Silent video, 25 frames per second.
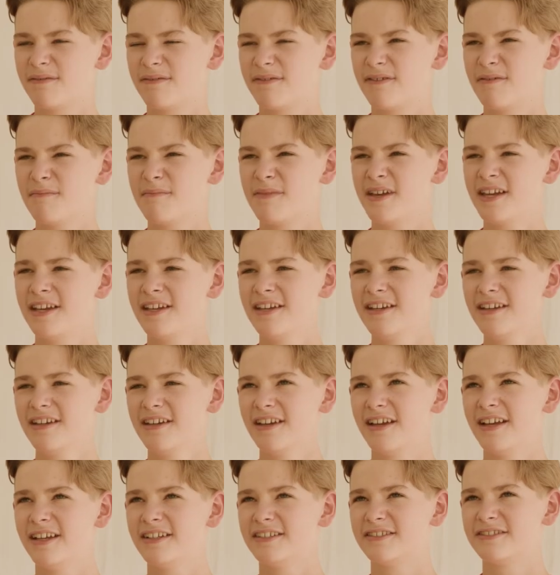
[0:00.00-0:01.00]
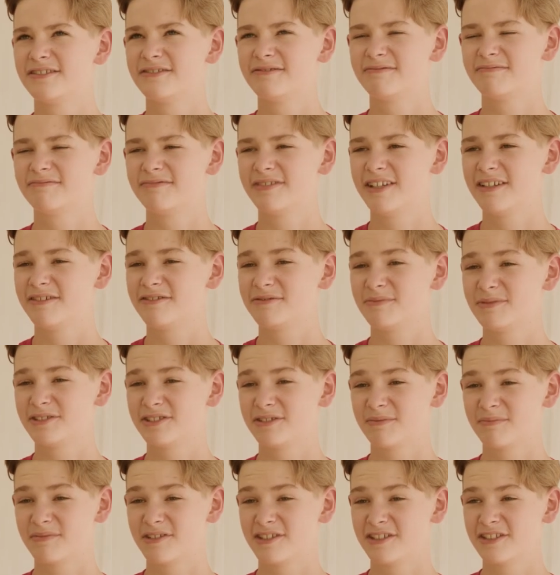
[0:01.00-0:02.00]
For me, it gives me
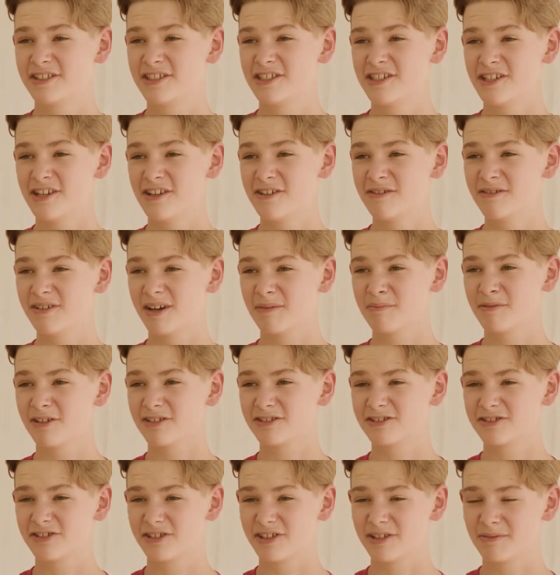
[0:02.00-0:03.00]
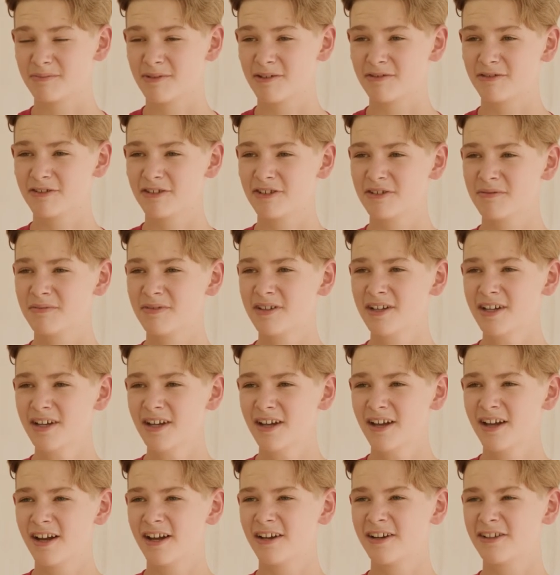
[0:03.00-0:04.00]
something to do. I'm not stuck in my room.
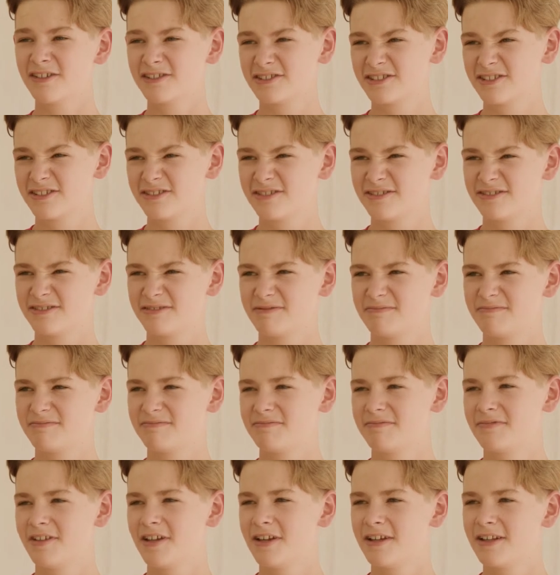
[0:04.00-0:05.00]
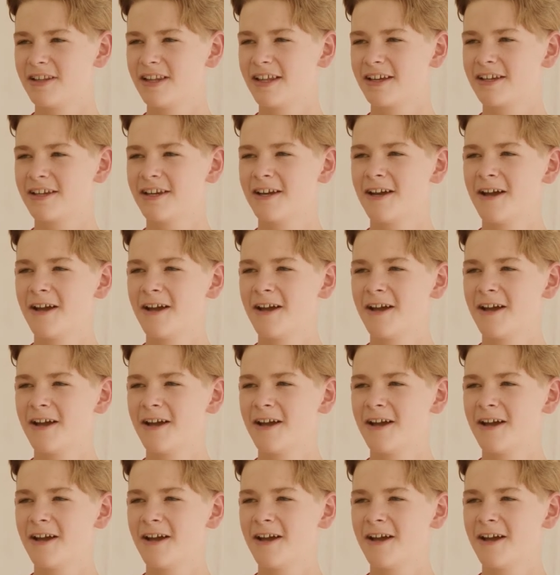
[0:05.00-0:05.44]
And also, it's like